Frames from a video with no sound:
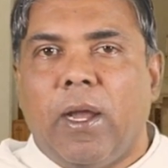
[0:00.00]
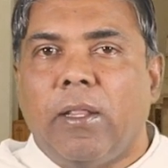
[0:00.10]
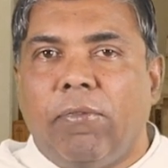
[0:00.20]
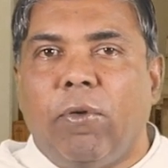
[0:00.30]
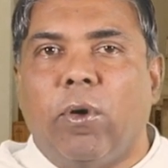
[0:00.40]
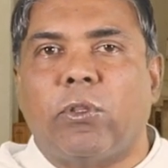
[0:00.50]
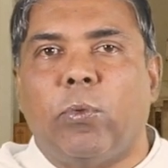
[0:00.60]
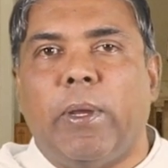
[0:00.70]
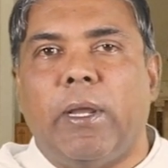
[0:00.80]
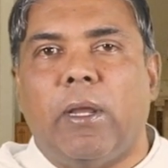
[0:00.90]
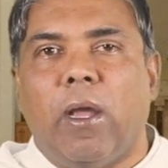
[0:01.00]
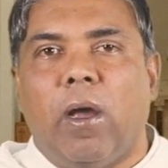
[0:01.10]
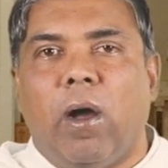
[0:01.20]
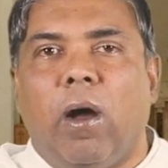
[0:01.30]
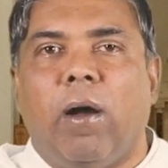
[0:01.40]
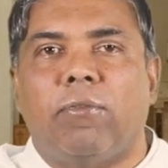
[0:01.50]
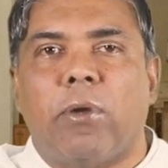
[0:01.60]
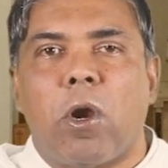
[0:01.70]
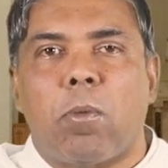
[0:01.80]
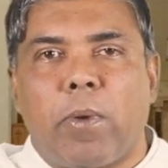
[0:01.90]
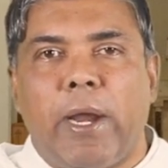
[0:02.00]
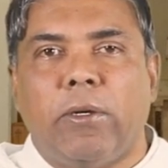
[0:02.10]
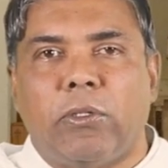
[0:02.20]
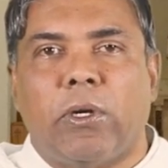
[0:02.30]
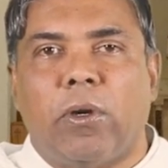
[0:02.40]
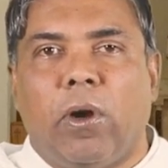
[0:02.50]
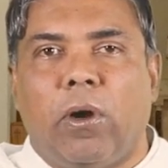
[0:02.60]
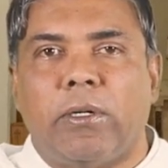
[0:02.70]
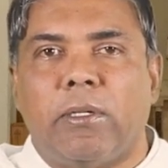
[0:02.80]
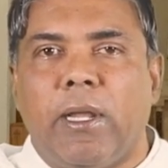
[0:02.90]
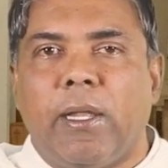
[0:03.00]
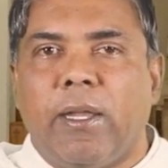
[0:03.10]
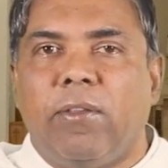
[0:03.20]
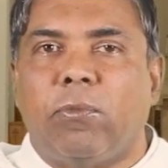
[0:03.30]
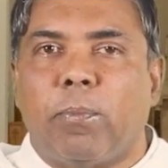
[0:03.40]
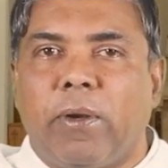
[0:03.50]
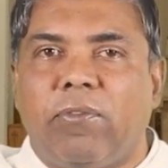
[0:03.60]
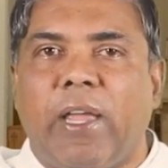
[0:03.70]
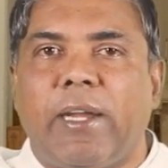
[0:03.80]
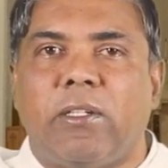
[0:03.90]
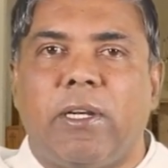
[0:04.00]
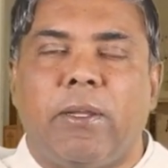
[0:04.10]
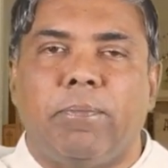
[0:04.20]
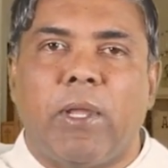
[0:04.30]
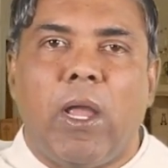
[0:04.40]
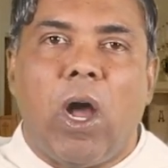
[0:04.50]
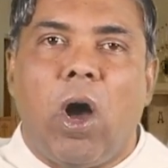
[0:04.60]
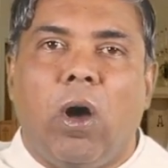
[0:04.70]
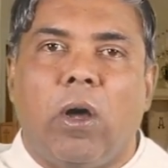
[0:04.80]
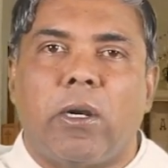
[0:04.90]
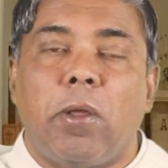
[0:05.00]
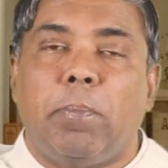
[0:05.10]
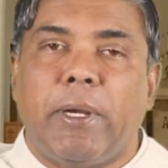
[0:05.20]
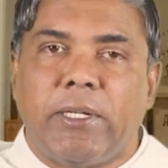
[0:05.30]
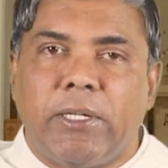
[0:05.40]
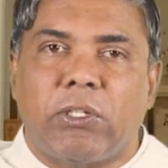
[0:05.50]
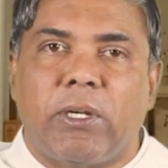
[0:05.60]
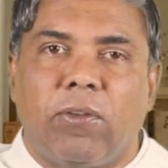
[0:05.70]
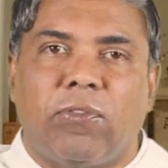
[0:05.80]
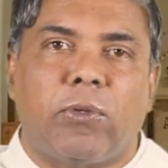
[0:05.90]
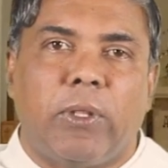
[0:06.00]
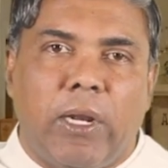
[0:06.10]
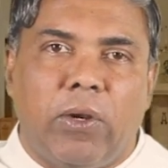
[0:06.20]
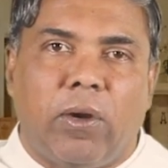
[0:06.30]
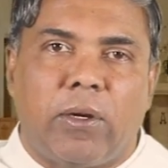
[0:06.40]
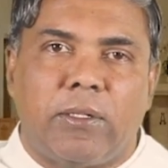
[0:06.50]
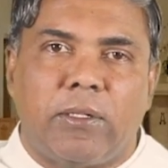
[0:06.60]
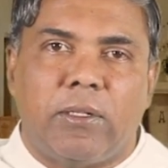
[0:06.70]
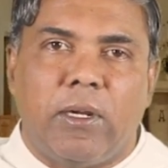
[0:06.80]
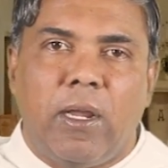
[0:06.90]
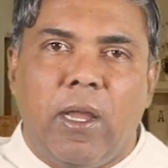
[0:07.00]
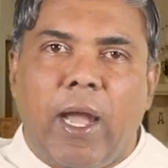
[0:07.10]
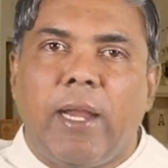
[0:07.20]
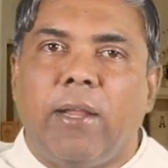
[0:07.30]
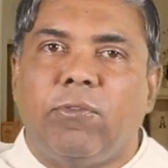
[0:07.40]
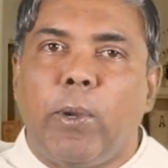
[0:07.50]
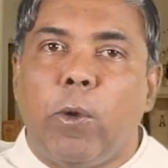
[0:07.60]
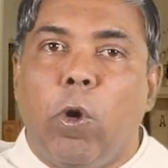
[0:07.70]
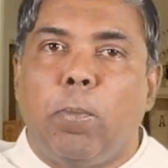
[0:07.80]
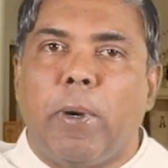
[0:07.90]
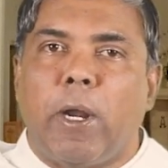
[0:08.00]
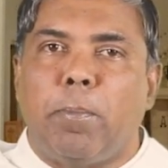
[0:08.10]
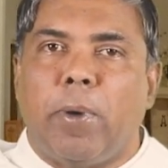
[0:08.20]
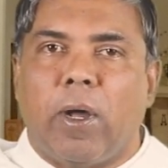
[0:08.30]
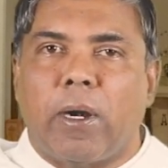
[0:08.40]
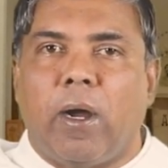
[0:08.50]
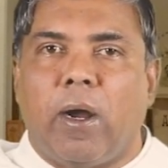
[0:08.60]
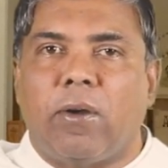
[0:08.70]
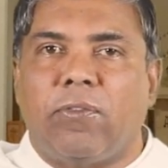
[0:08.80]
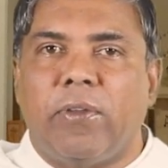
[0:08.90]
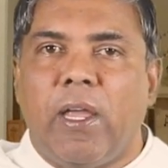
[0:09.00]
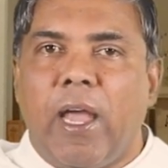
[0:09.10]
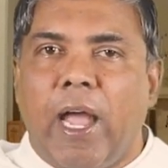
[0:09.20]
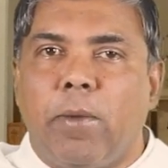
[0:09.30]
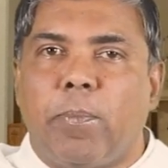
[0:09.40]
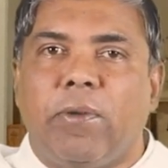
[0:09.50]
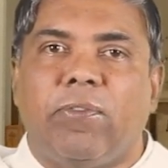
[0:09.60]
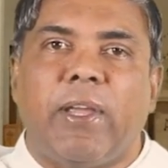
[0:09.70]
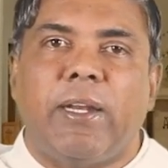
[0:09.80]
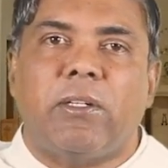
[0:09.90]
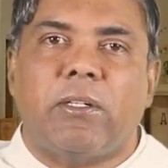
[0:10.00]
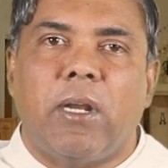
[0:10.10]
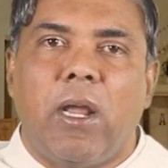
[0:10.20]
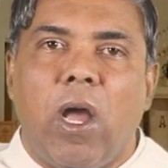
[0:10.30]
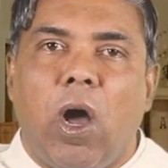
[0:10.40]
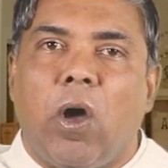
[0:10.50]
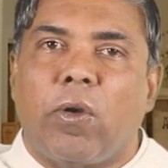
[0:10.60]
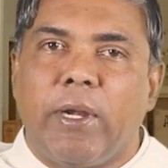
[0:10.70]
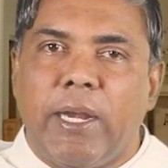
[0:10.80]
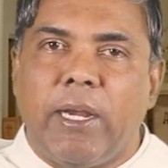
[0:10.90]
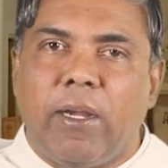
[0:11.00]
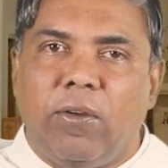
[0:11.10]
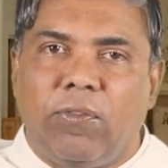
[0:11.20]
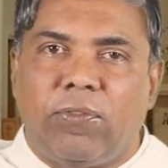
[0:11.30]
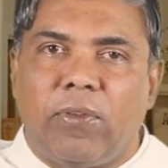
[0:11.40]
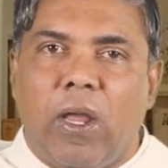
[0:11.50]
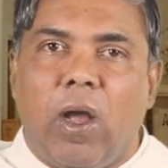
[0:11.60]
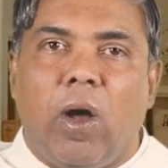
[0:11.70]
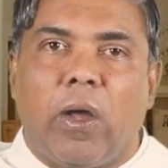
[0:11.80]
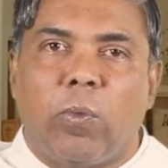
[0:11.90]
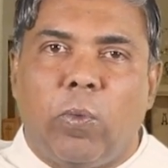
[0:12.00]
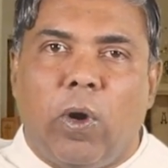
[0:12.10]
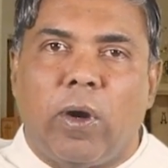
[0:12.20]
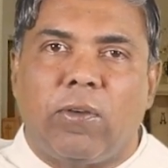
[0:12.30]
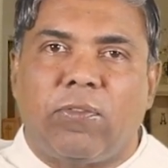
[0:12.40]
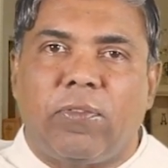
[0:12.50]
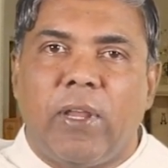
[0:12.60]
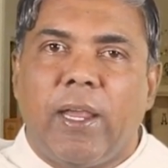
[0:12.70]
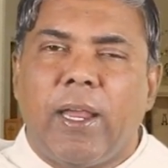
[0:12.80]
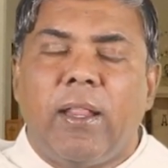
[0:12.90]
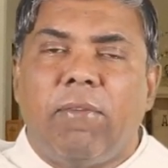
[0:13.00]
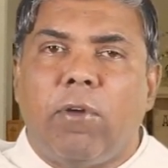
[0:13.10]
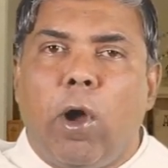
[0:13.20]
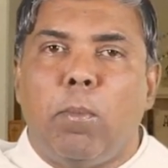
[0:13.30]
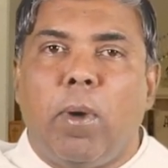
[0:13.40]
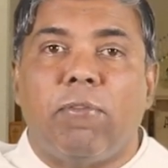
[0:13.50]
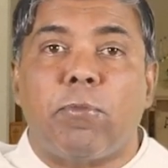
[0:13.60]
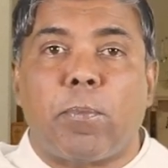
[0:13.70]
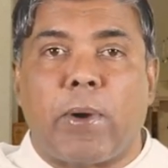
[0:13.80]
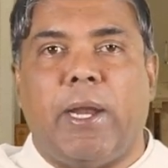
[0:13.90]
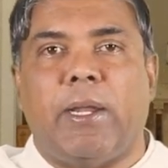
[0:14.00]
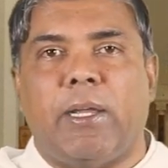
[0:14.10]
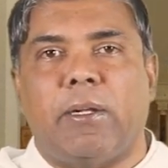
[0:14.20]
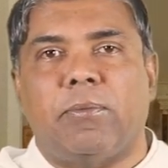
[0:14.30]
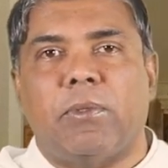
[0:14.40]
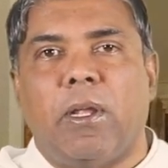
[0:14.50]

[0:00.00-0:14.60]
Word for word: And the fourth way of praying to God is presenting our petitions to the Lord. And as we open up our hearts and present our needs, our wants, in the form of prayer,